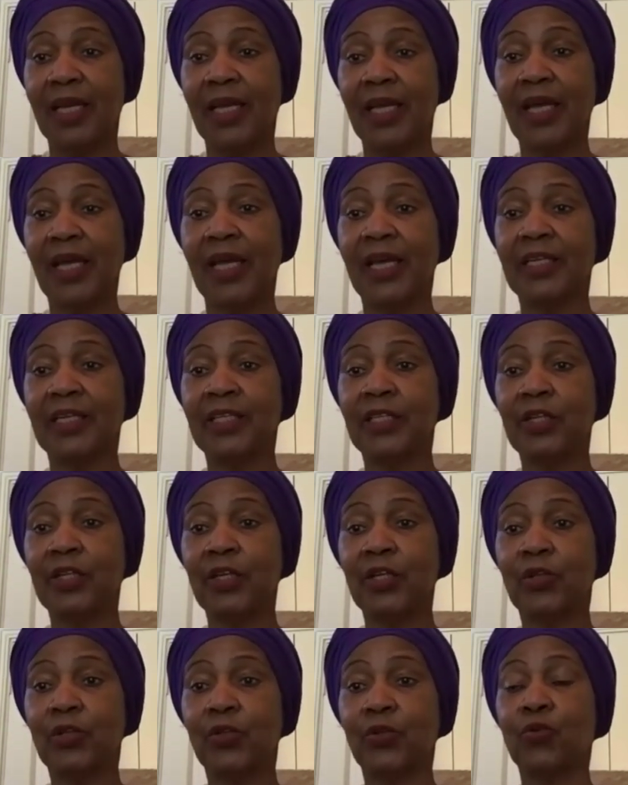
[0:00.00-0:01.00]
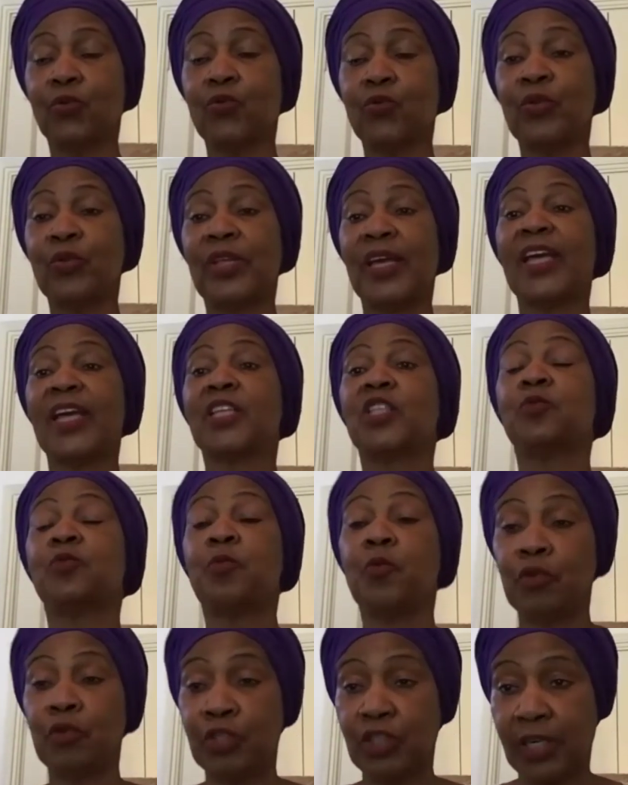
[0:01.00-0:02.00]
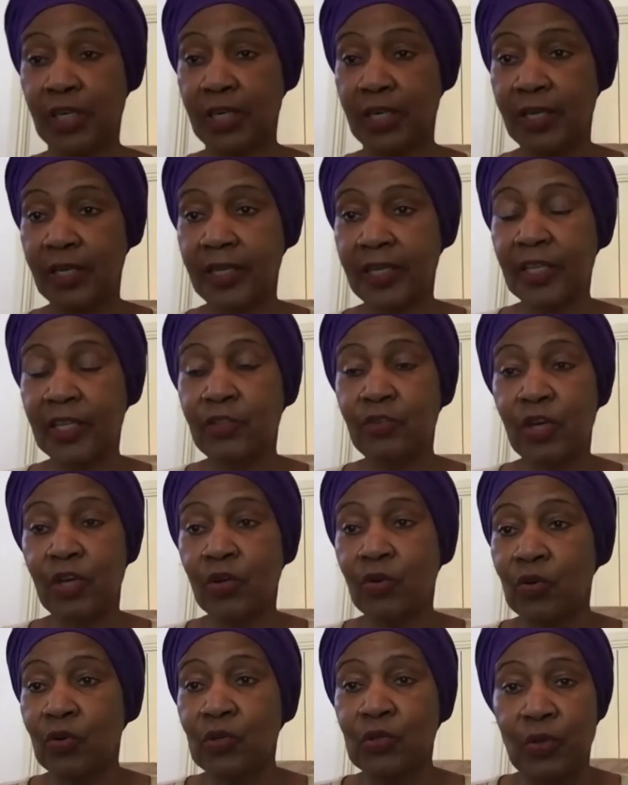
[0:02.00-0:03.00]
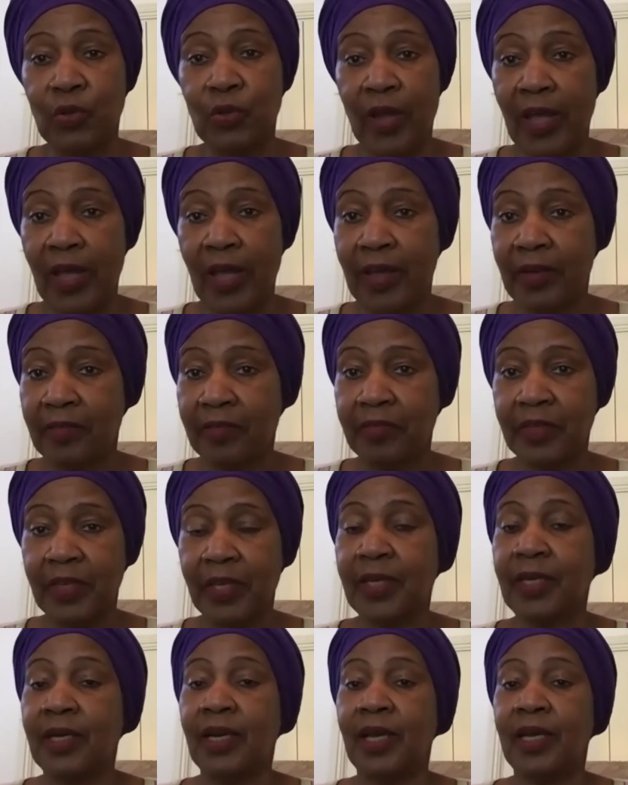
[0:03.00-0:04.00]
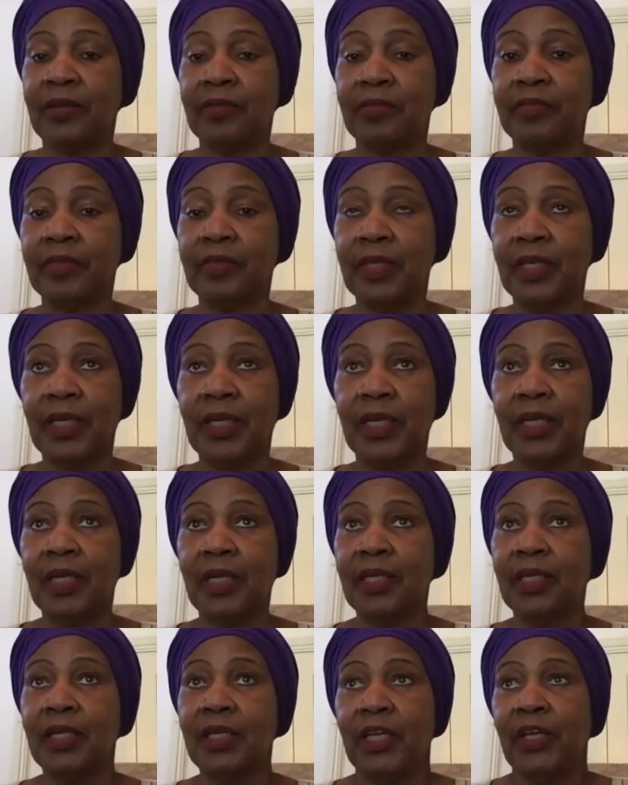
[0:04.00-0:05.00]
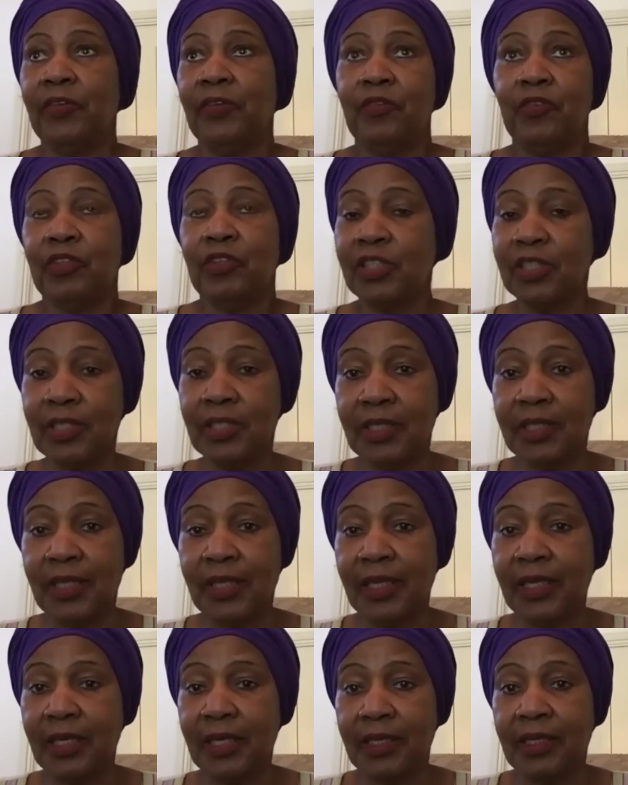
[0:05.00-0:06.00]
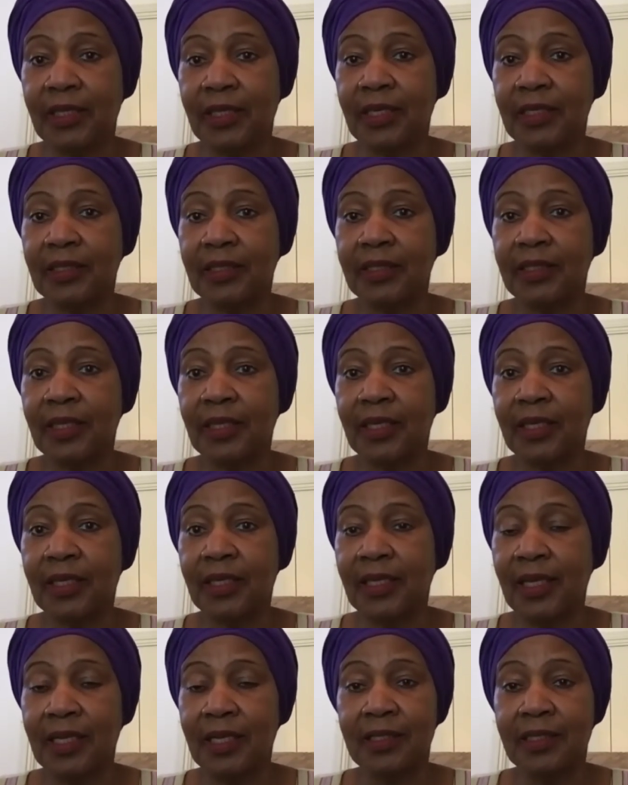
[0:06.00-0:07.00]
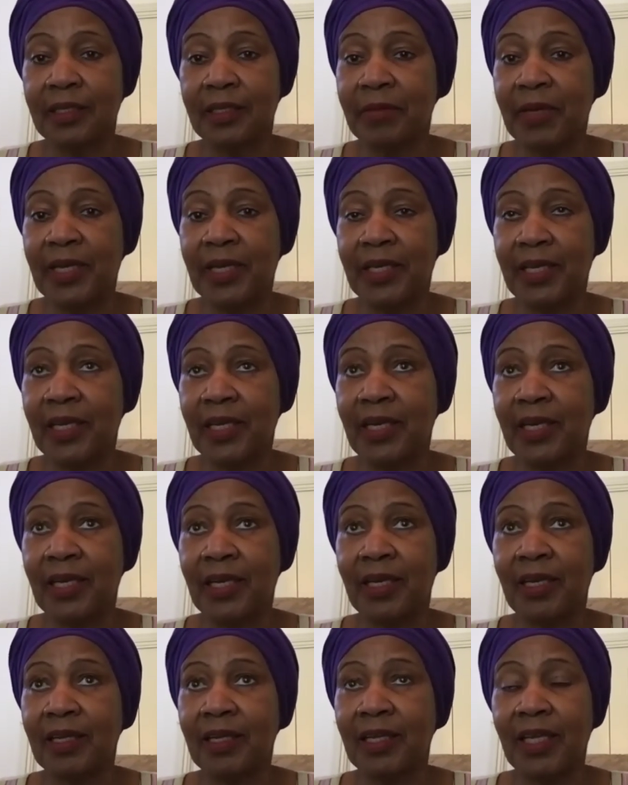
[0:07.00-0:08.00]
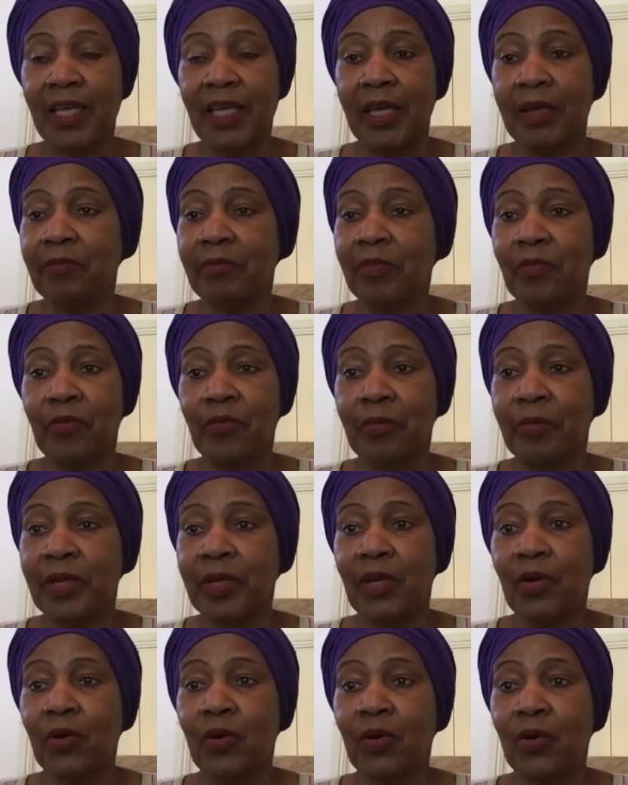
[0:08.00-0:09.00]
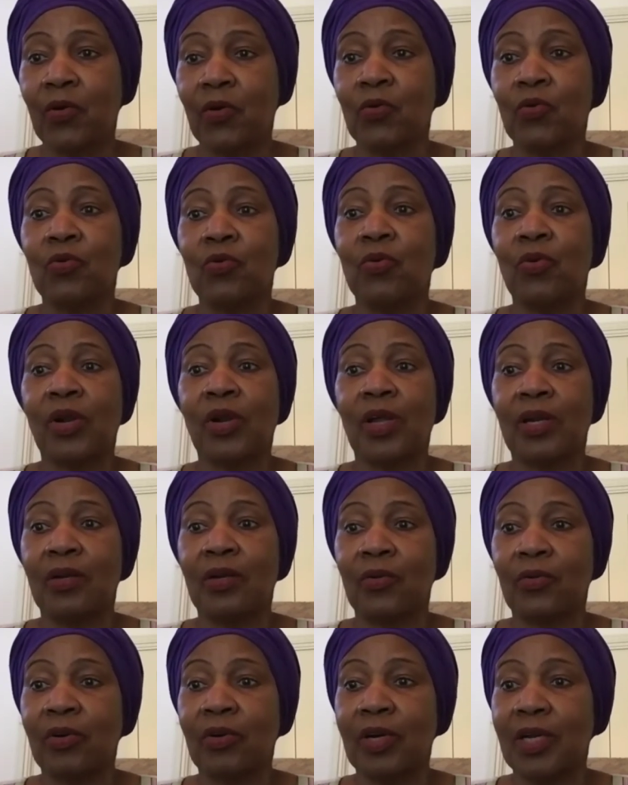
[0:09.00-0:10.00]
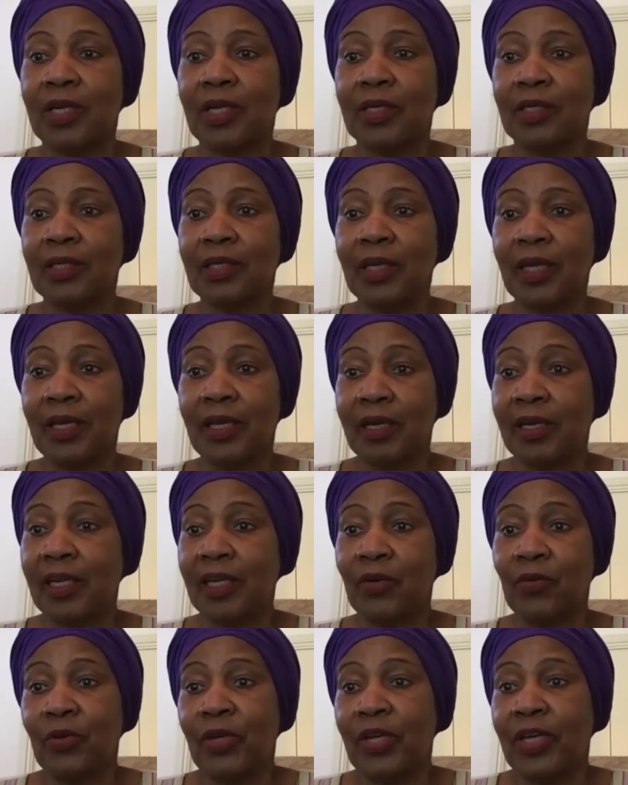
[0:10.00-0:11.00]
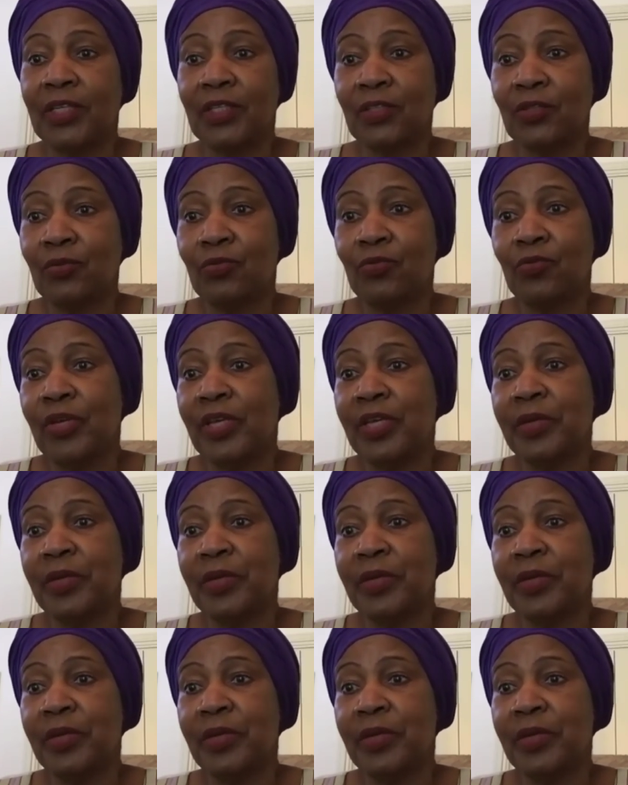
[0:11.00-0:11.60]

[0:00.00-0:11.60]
and through the exposure that you are going to have in life. If you just think that uh, Nelson Mandela came from a rural, rural area, look at who he